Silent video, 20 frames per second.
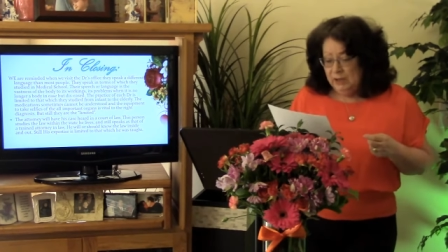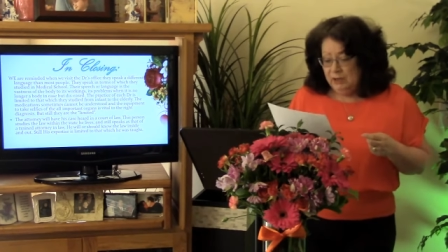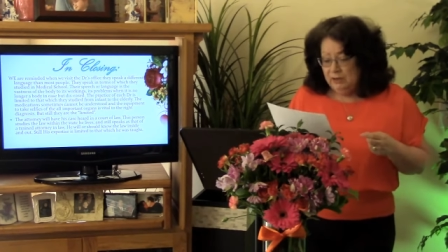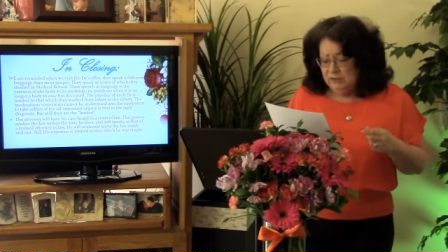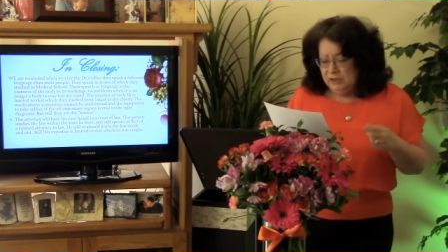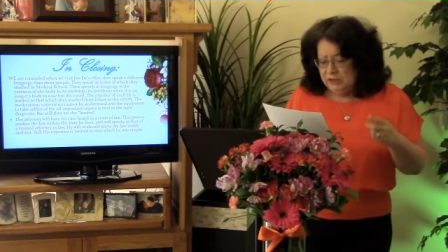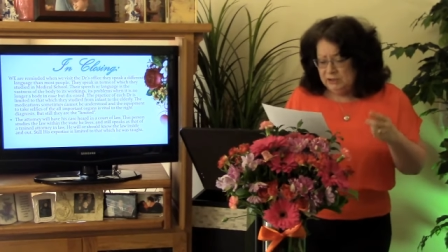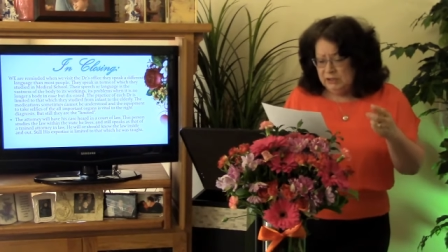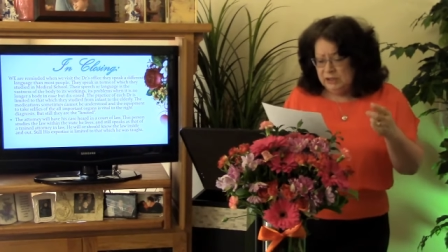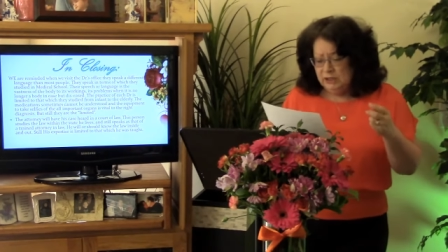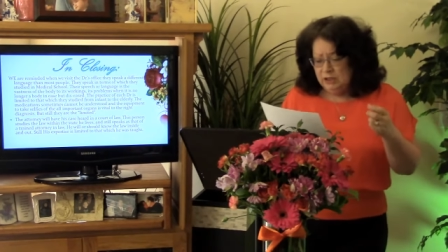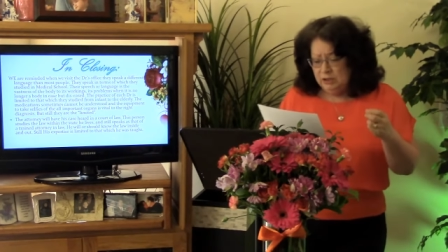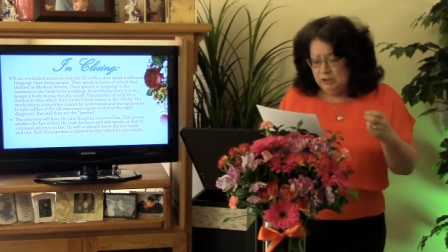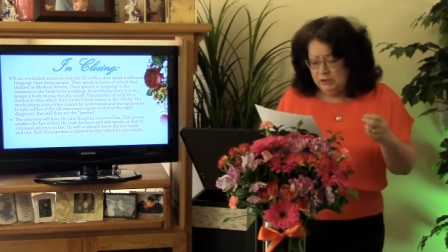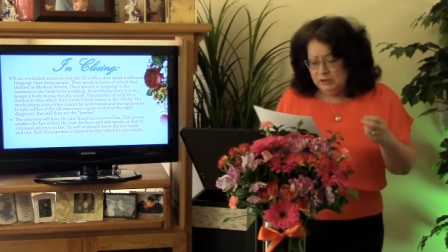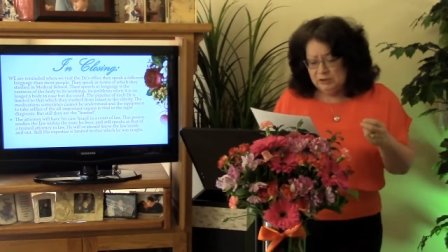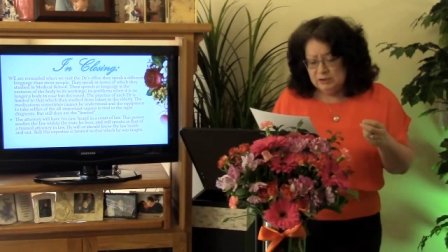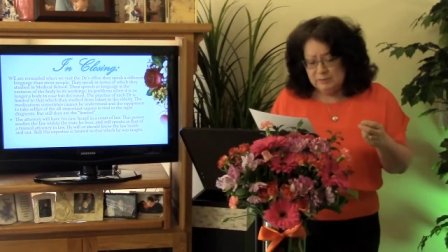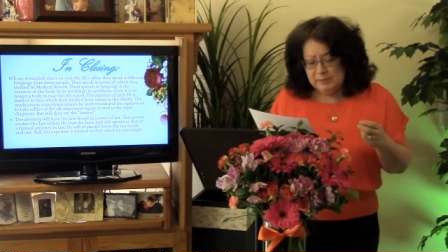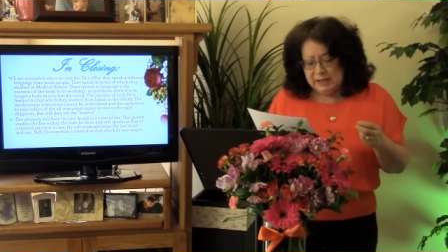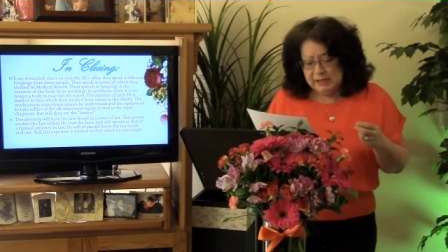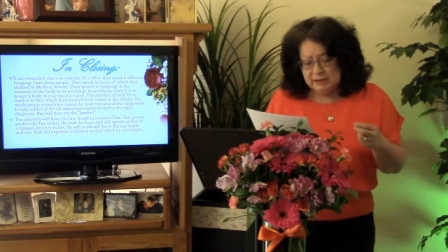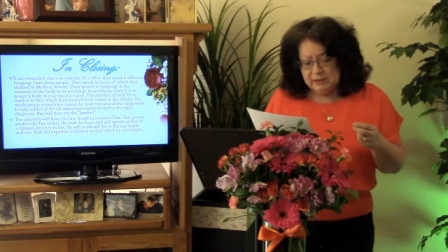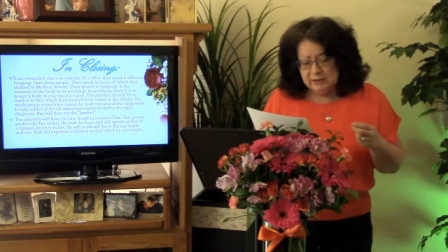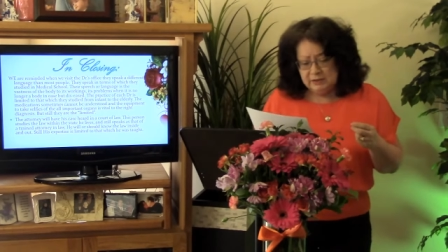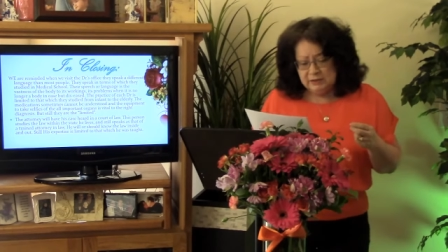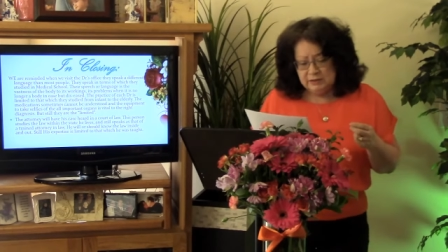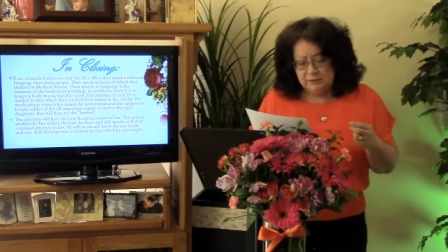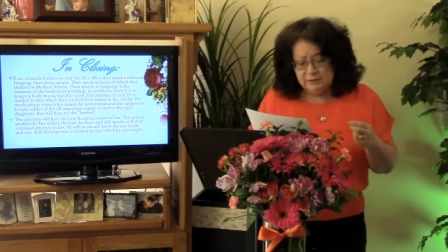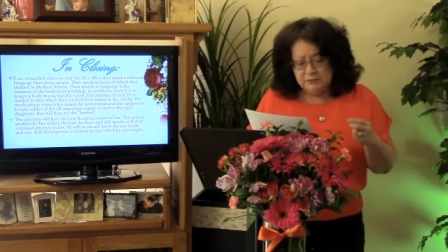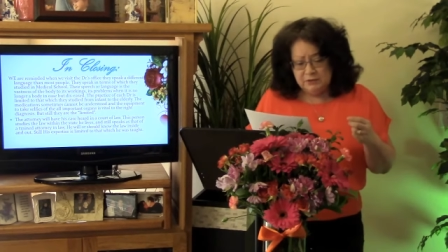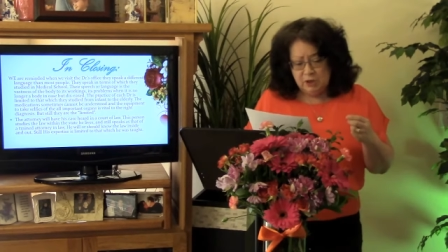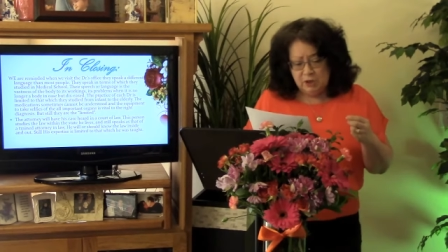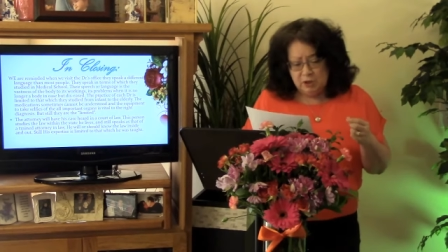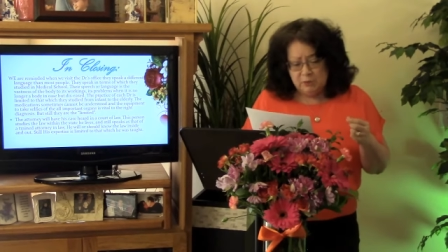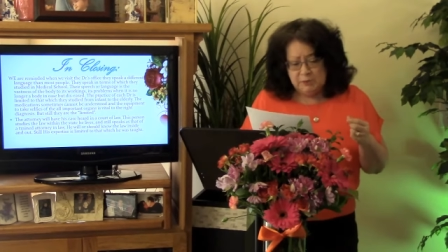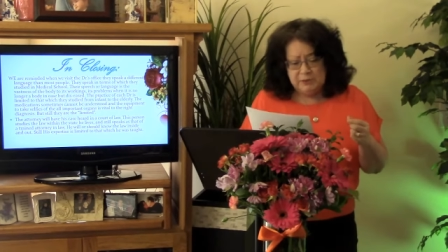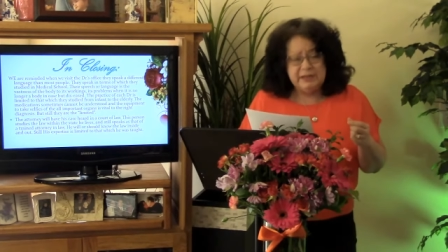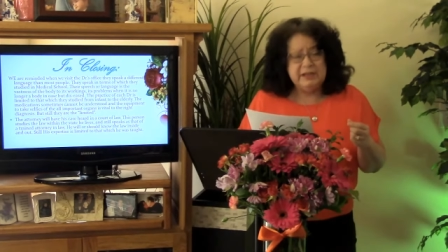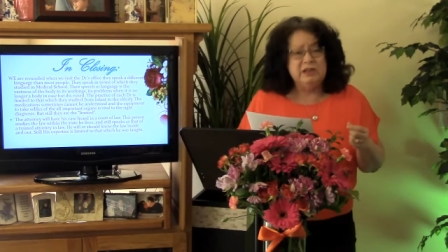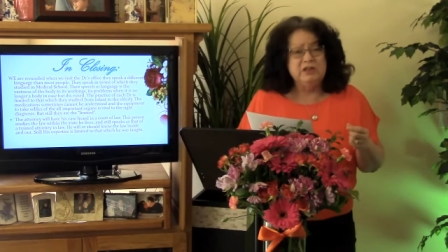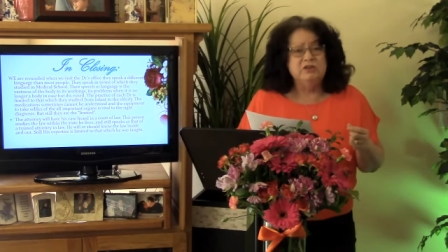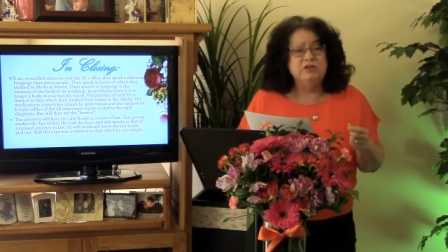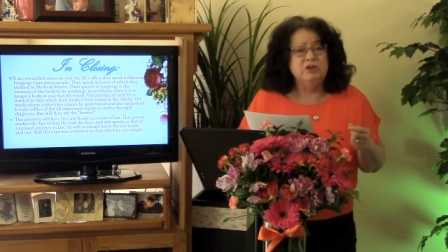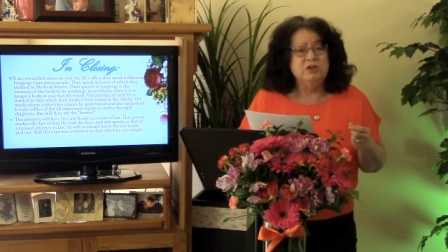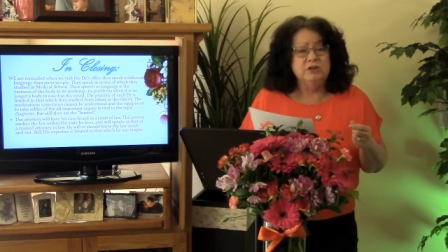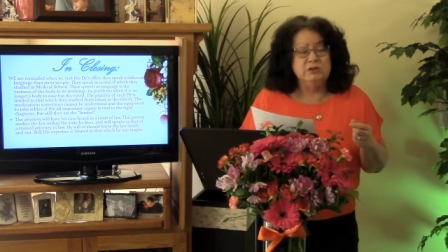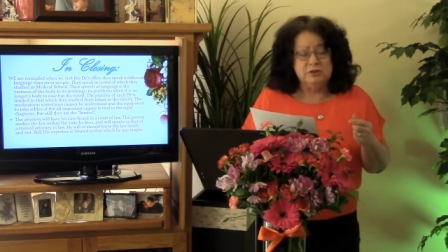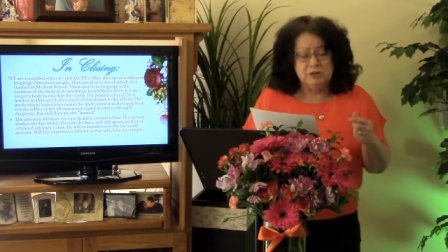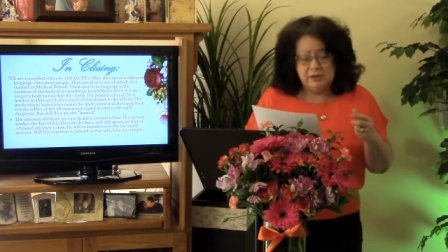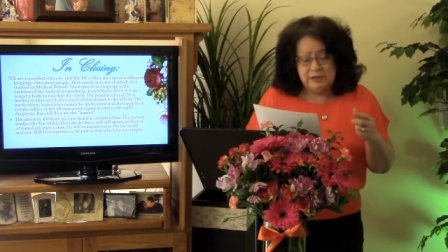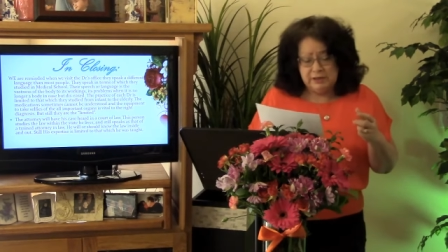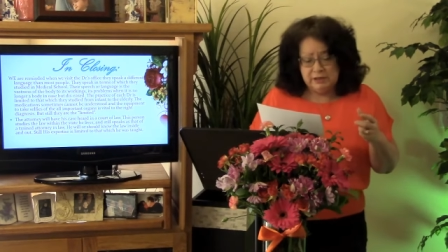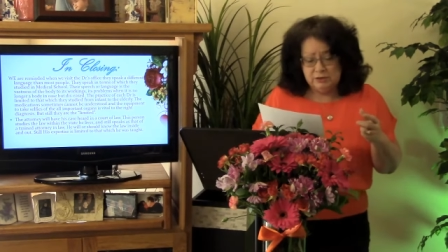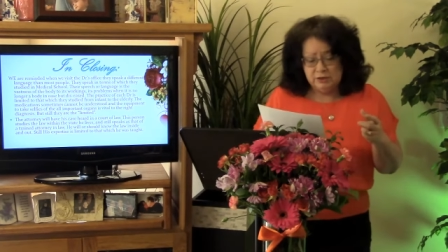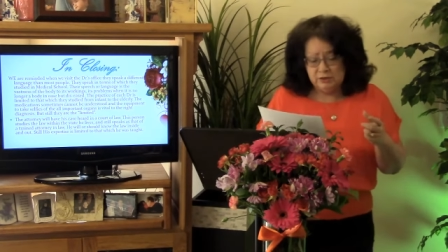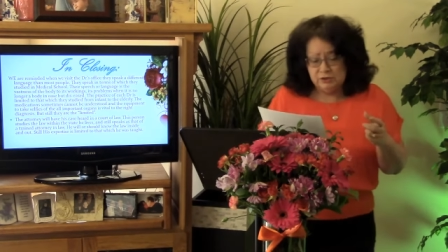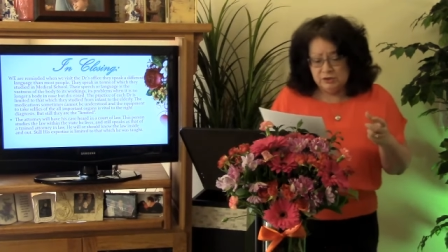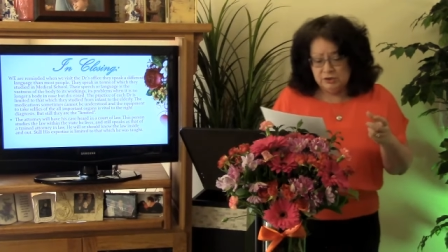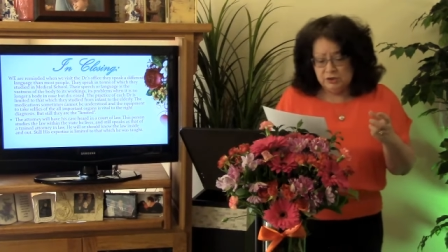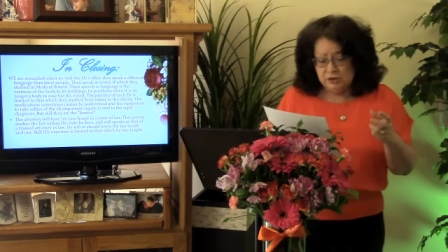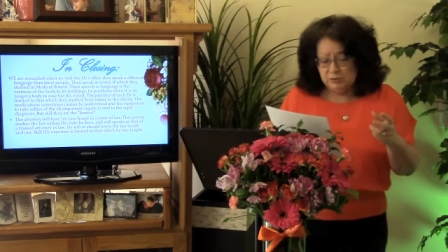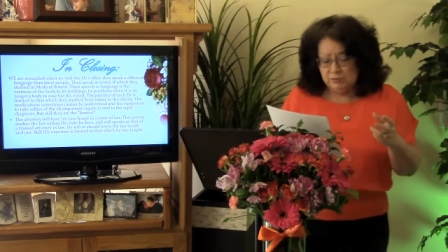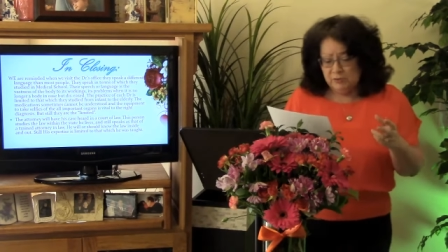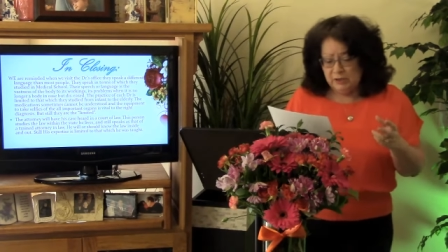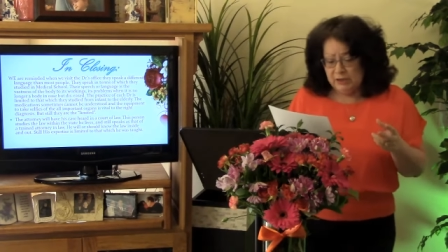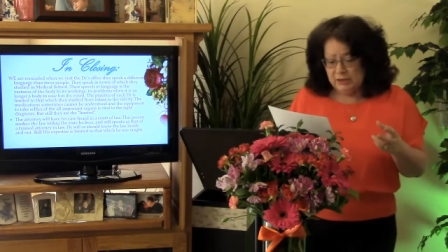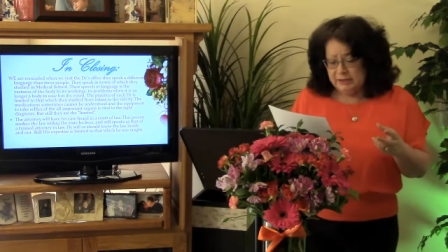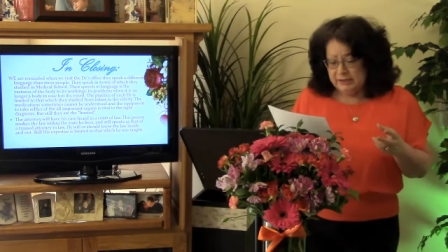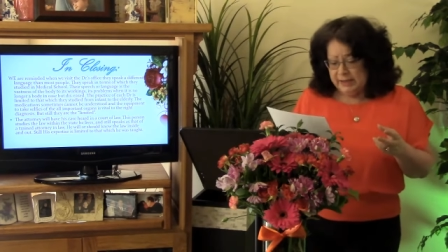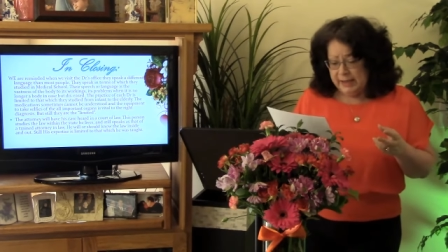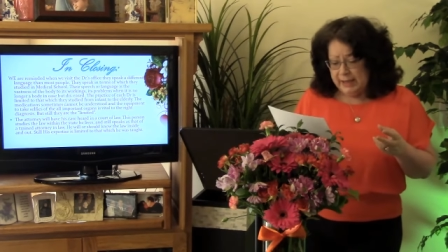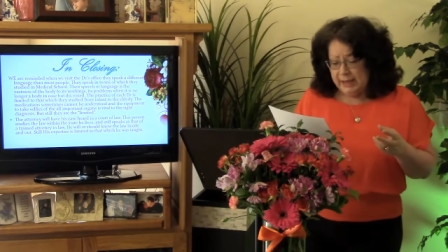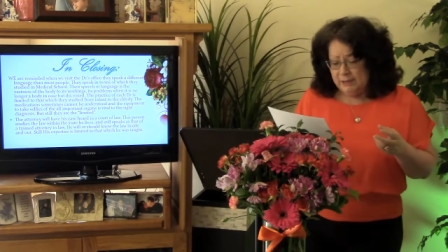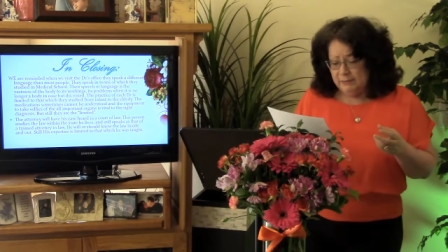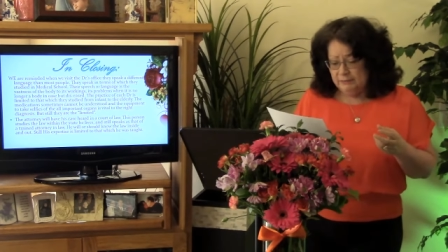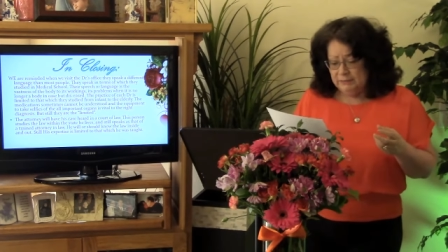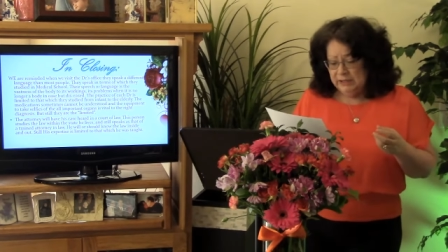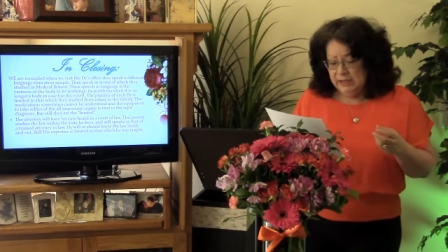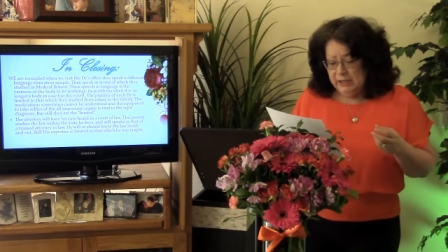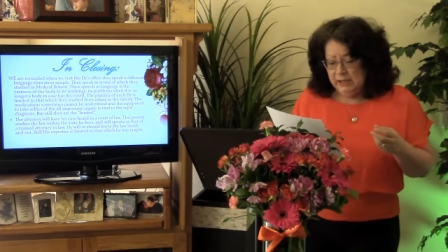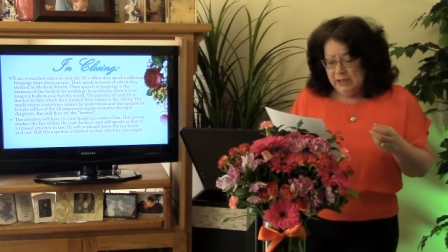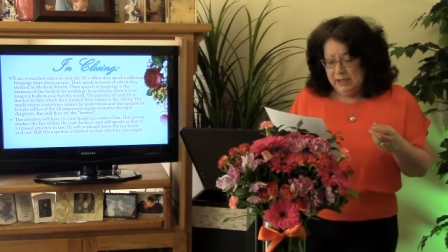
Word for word: This includes maintenance of turbine engines to run a dam.